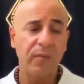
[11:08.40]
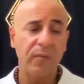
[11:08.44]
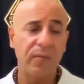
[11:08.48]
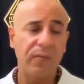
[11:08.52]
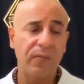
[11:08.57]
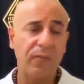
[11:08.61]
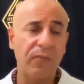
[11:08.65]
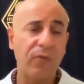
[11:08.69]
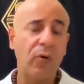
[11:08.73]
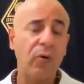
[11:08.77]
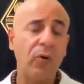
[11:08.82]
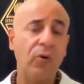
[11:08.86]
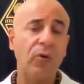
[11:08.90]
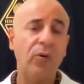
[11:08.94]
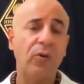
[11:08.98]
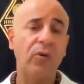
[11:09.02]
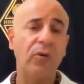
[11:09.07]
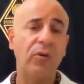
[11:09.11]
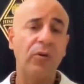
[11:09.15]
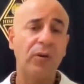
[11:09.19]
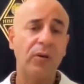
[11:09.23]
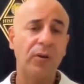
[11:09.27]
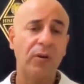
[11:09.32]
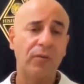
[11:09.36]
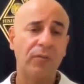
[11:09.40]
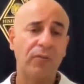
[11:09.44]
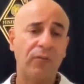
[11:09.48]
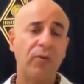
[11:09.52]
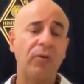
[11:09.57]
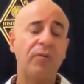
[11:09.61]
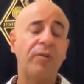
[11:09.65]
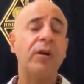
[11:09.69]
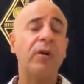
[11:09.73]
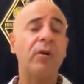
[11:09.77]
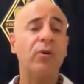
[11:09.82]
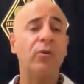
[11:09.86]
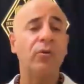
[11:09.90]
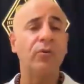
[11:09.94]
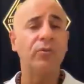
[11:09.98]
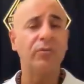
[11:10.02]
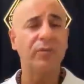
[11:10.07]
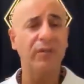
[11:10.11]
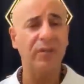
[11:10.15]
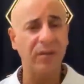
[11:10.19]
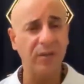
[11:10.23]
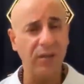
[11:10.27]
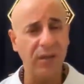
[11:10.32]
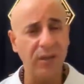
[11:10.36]
for their own
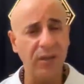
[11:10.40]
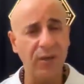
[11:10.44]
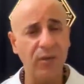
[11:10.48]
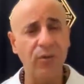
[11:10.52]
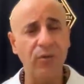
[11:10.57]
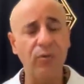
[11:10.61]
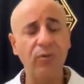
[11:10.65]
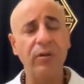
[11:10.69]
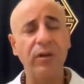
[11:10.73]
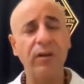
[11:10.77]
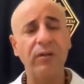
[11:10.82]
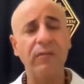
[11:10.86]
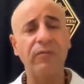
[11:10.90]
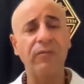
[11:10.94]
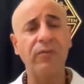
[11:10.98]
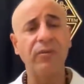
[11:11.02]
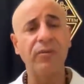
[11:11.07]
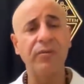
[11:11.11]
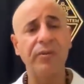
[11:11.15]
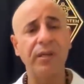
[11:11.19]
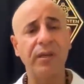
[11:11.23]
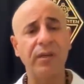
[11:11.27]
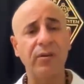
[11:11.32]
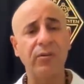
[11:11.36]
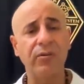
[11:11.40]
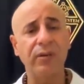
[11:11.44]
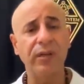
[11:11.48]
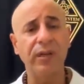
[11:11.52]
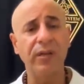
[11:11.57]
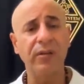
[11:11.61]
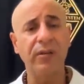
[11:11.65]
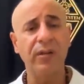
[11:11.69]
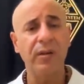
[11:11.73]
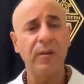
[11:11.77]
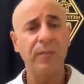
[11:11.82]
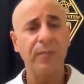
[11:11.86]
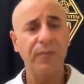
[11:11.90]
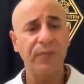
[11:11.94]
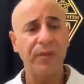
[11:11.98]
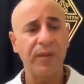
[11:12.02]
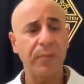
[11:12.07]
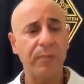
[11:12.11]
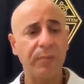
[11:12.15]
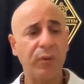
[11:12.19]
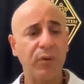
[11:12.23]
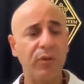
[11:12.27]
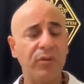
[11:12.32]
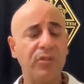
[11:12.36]
ego and for their greed, they
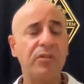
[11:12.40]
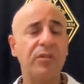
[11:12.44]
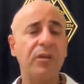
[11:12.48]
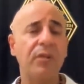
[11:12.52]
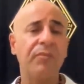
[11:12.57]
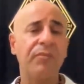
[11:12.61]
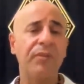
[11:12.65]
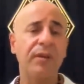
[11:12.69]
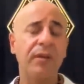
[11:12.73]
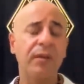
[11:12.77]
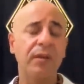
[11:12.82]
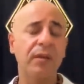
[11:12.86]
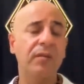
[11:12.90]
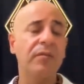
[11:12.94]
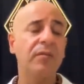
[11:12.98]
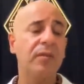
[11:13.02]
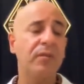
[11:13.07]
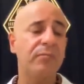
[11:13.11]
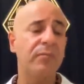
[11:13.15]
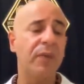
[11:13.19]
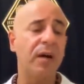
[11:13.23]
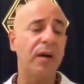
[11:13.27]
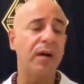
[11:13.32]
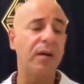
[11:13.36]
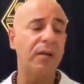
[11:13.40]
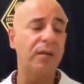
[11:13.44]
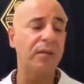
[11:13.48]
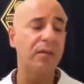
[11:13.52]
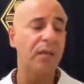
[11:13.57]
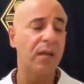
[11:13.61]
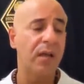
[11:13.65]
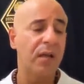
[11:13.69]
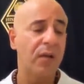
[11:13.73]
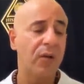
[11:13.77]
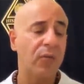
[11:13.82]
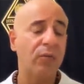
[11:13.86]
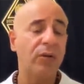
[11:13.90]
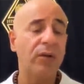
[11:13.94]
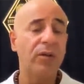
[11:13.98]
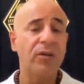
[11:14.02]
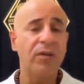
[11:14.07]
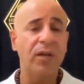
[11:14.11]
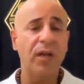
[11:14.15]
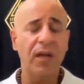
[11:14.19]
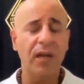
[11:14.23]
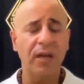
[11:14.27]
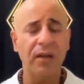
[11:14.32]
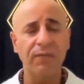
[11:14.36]
put something in the market which
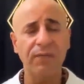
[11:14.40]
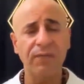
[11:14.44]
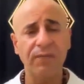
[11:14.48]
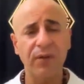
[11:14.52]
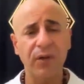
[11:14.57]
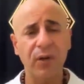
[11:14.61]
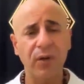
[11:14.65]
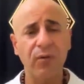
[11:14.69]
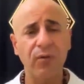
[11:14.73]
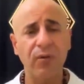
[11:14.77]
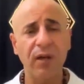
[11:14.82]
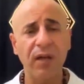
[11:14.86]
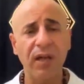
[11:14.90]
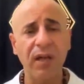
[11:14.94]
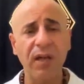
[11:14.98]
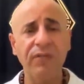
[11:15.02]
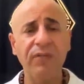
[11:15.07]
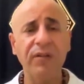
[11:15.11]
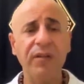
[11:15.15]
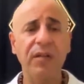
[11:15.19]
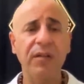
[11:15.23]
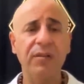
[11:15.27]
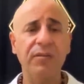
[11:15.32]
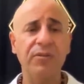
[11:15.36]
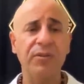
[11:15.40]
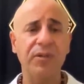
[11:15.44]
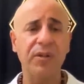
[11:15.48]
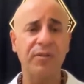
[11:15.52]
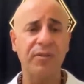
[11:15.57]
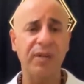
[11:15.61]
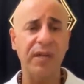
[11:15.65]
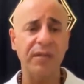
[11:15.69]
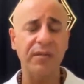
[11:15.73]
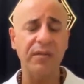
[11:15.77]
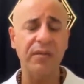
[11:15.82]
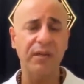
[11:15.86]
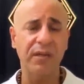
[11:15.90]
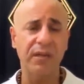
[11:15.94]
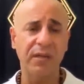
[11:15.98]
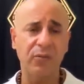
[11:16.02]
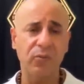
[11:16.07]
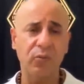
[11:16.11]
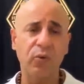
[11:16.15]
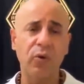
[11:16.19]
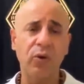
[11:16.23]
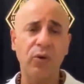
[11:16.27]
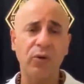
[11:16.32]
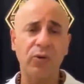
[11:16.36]
have no evidence that it
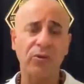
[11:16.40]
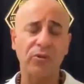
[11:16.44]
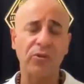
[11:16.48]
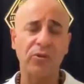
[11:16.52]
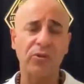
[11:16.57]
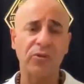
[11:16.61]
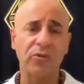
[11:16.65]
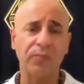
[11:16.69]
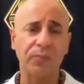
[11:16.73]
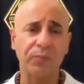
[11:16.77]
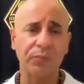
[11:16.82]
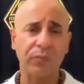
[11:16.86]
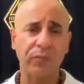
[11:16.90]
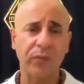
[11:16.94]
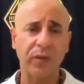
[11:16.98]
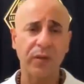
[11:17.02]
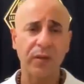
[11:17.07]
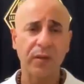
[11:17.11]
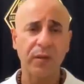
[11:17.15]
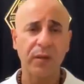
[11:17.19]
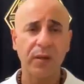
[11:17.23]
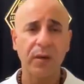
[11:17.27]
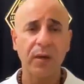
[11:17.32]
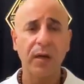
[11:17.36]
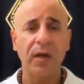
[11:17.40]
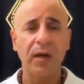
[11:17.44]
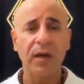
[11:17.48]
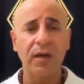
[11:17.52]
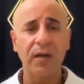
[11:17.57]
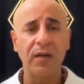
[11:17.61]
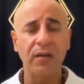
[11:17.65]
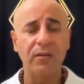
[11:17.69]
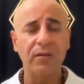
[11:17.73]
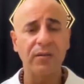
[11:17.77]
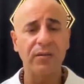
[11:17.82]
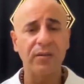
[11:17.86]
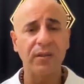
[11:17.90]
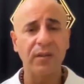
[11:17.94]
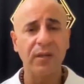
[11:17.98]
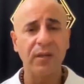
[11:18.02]
works. And